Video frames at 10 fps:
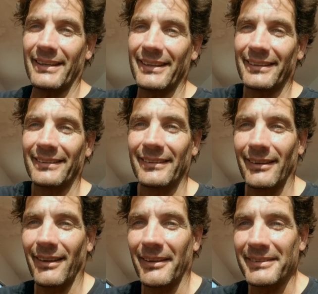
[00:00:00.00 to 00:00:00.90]

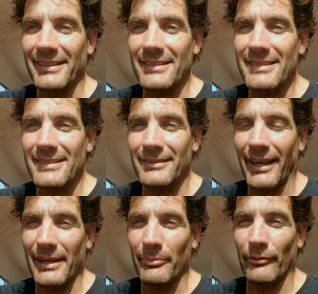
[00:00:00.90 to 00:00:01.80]
in this
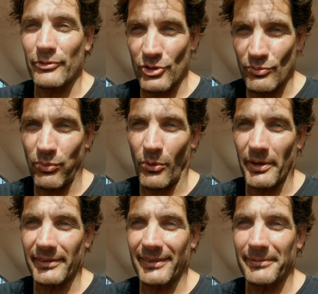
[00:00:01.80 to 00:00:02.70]
type of
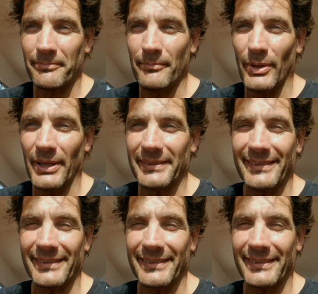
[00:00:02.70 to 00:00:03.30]
sport, but